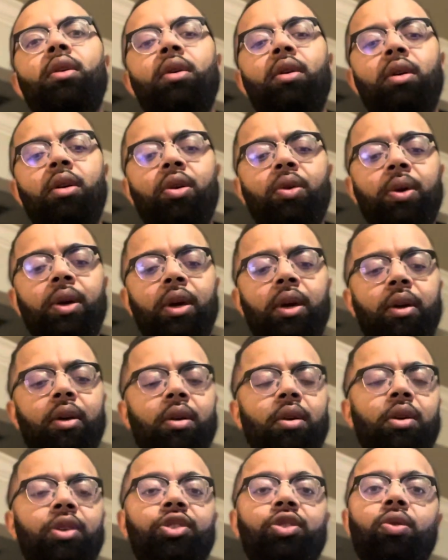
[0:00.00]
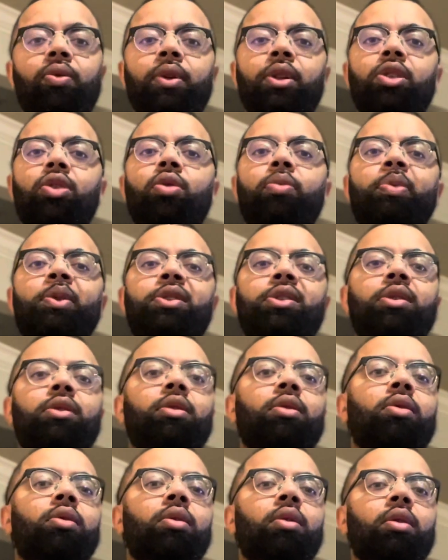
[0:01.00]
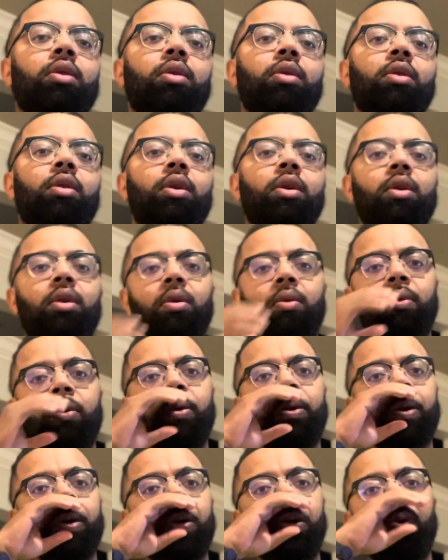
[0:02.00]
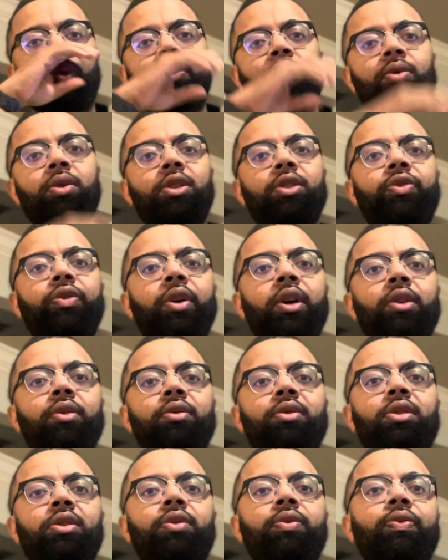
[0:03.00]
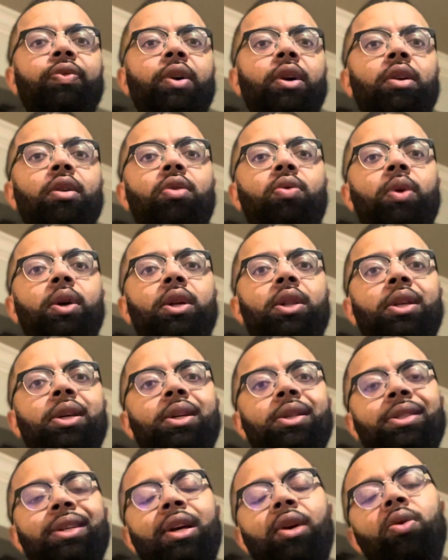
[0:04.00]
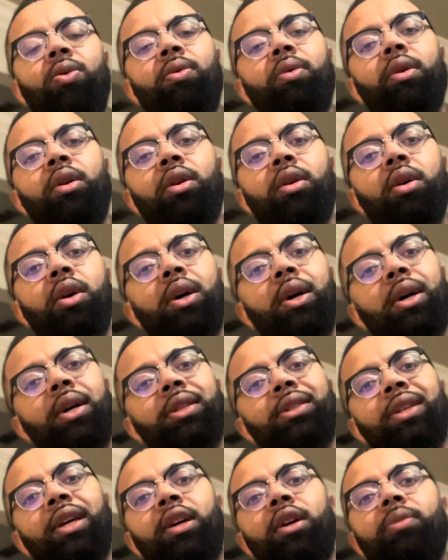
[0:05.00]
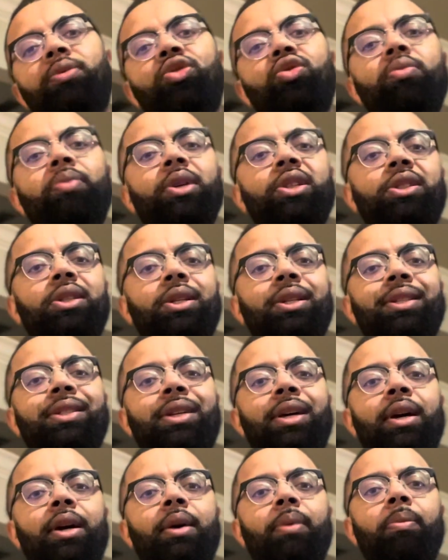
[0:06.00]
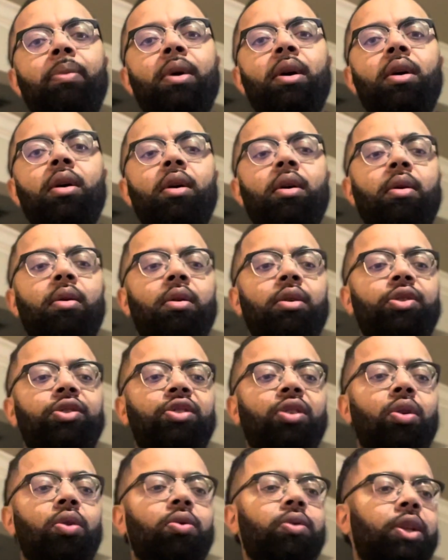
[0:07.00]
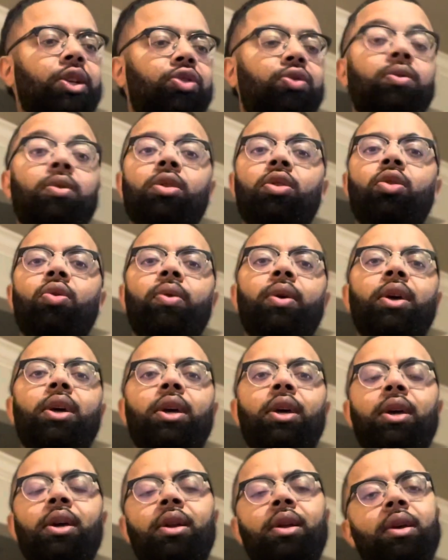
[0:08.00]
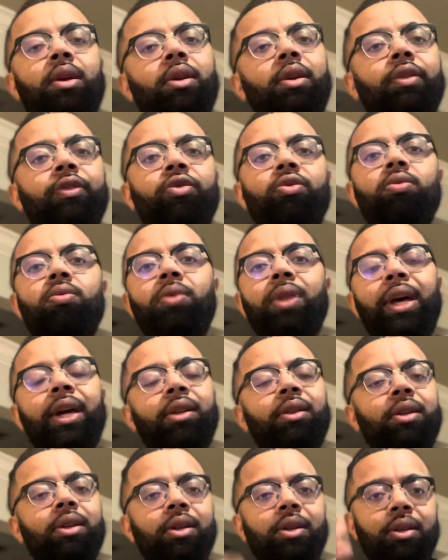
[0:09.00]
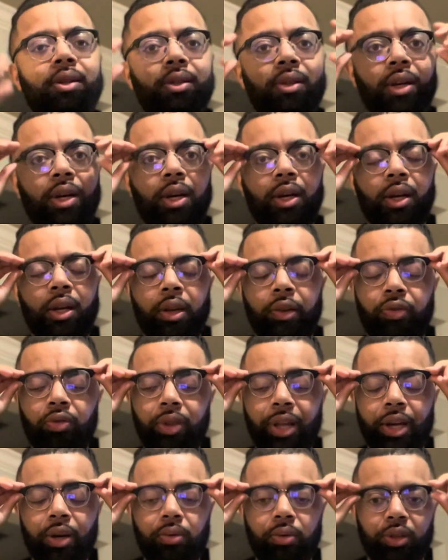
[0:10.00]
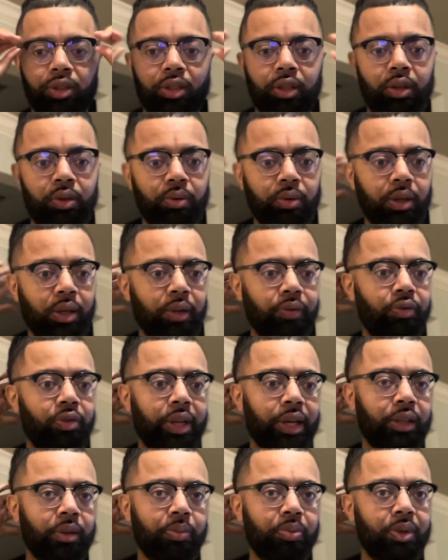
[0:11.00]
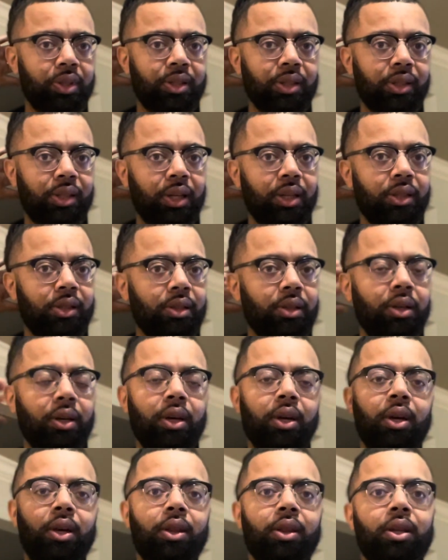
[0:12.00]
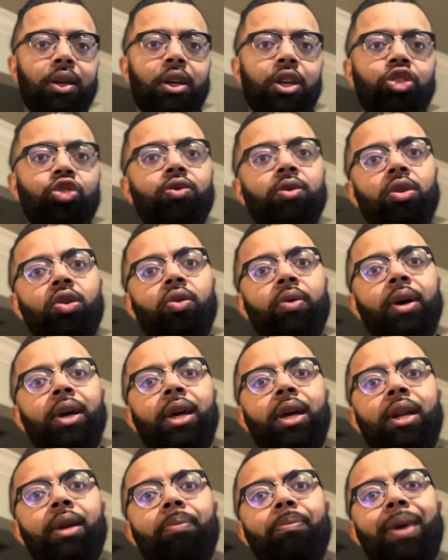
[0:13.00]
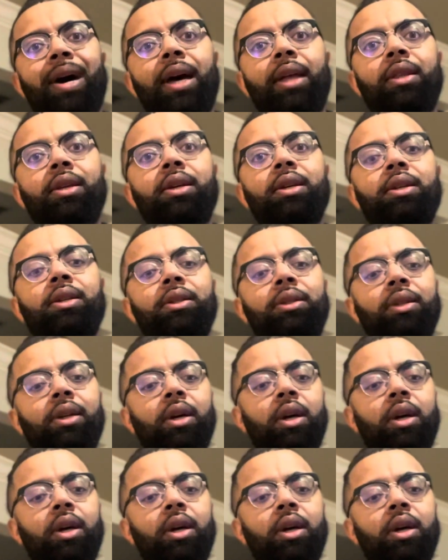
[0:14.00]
Okay, so in no particular order, we're gonna go through these fragrances very quickly because I don't want to take up too much of your time, so that you can go ahead and if you like these, if you like what it's cloning, if you like the presentation, then you can go ahead and buy these.